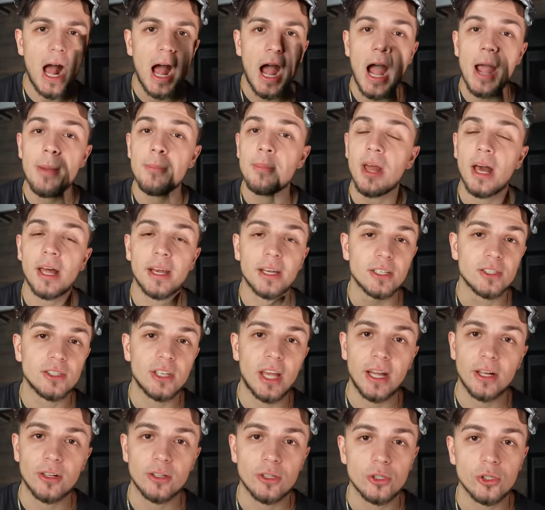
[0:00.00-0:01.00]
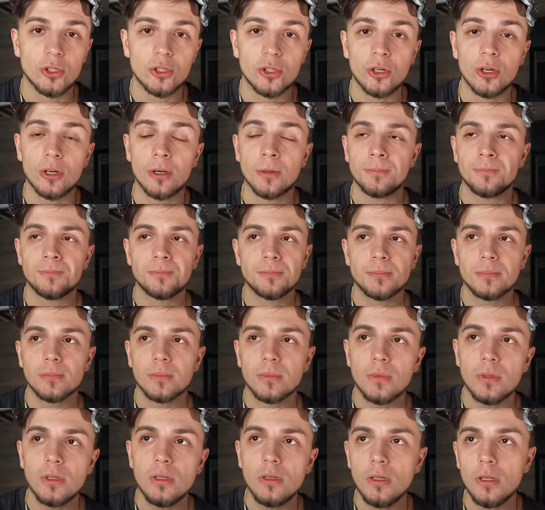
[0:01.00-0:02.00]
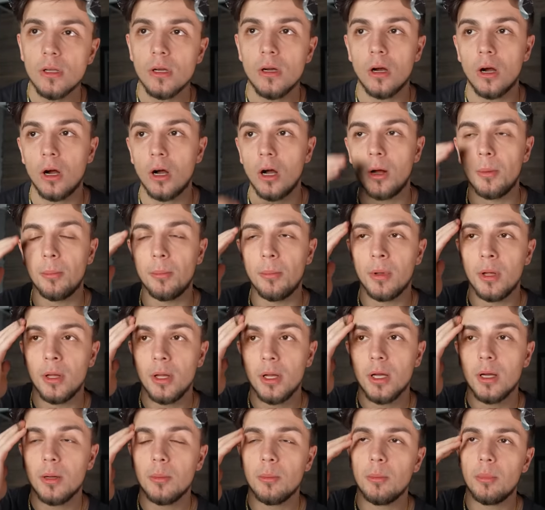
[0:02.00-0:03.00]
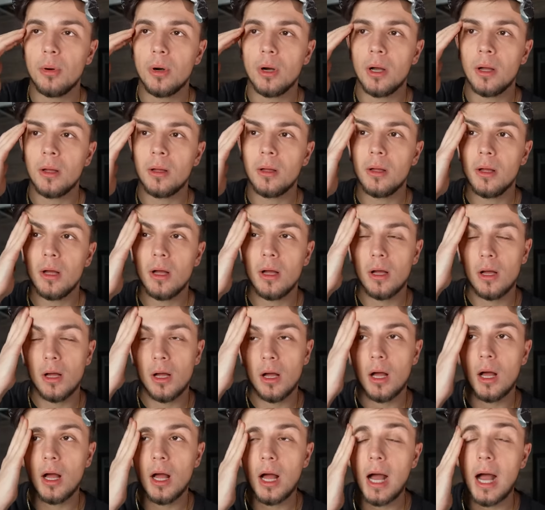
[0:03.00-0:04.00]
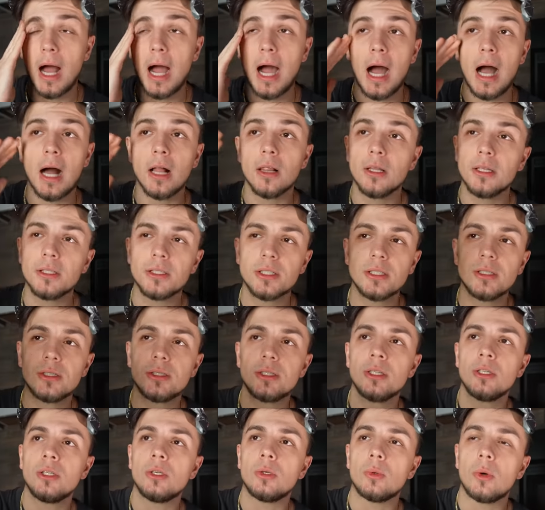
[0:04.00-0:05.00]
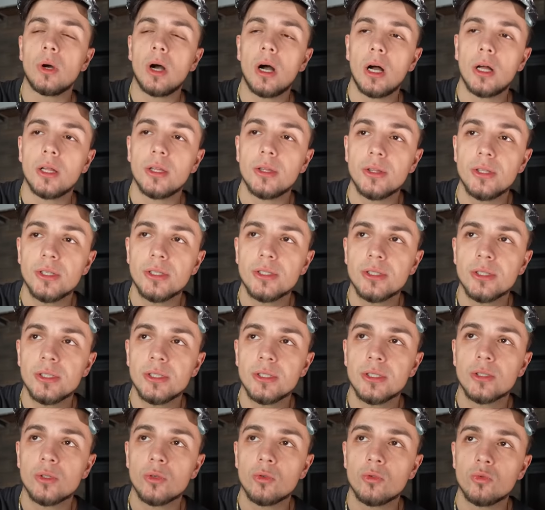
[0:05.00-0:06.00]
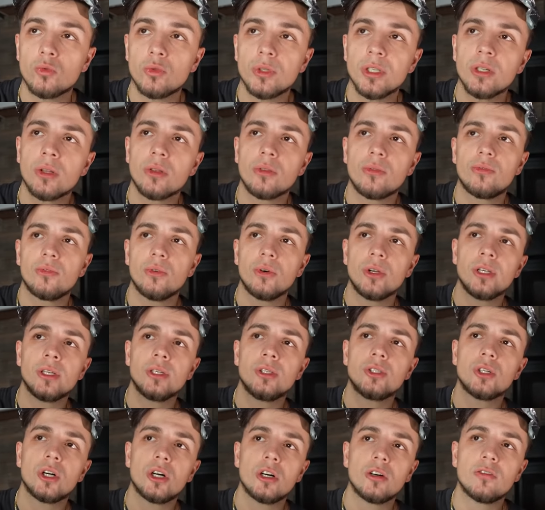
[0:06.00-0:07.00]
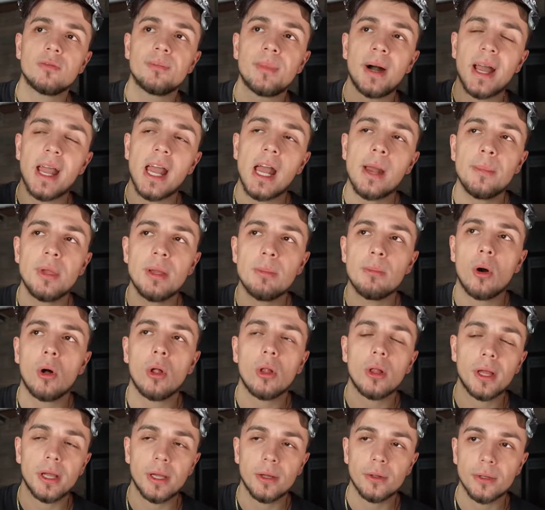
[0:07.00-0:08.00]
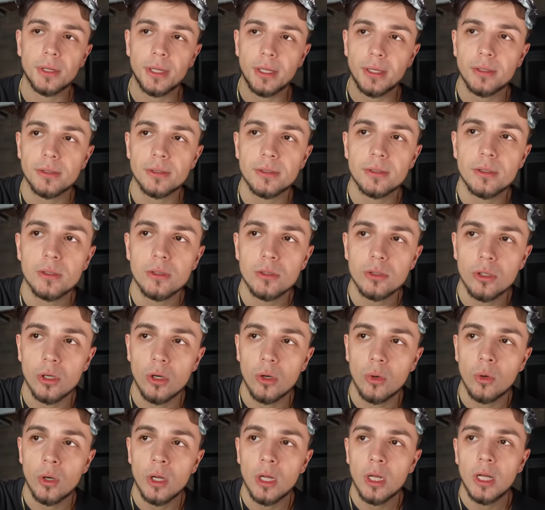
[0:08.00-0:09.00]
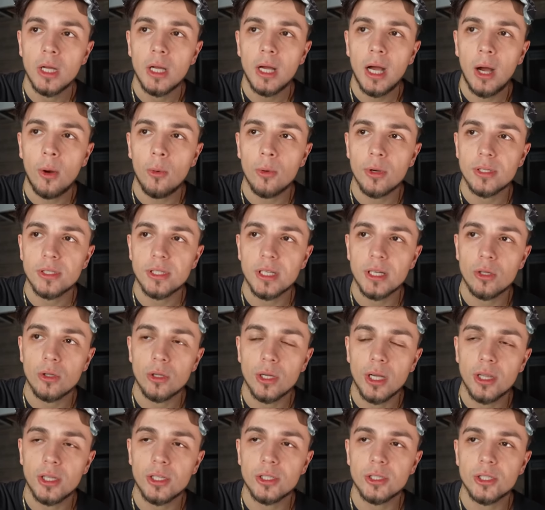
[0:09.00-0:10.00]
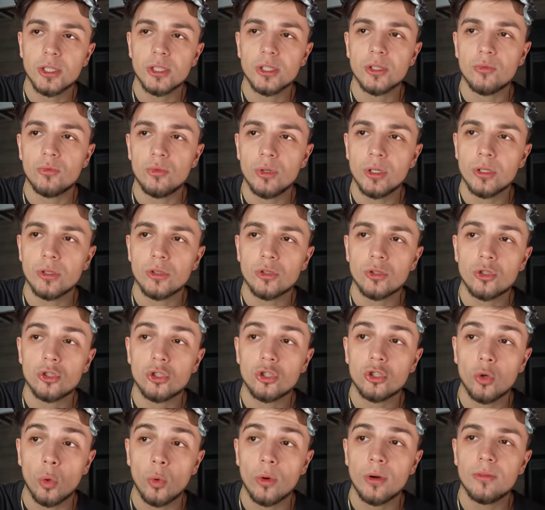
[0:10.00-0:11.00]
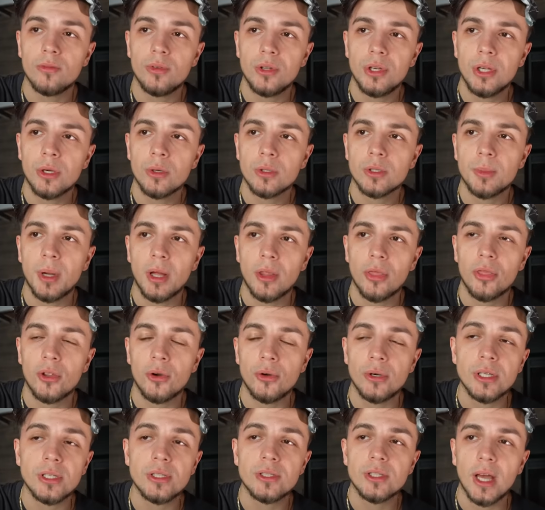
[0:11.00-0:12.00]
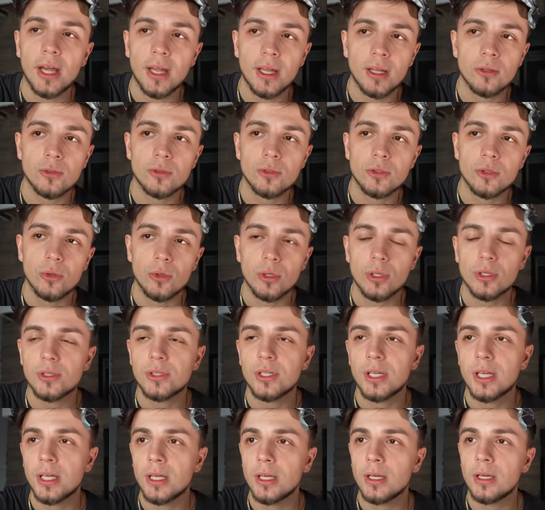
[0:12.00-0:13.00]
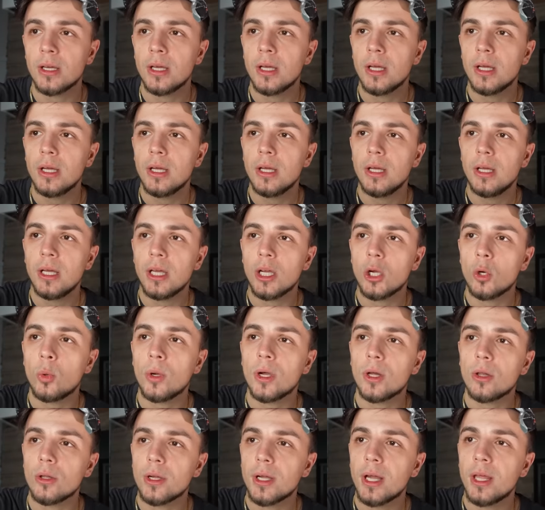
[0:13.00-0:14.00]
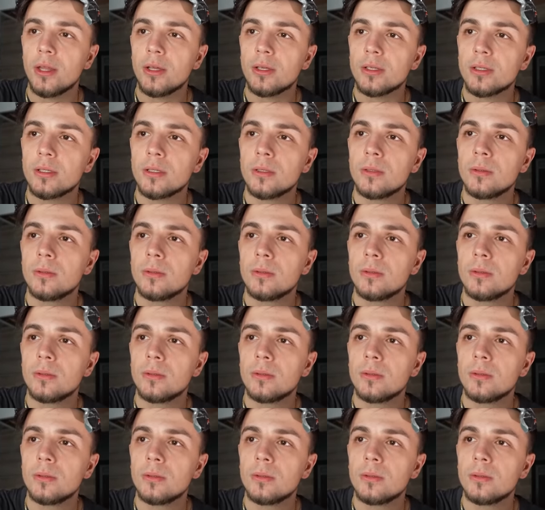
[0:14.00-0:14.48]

I'm not exactly sure. But let's continue. This is real footage of Miami Mall aliens. So I want to take a look at this. This is a really short video. It's about 30 seconds. So let's take a quick look at this.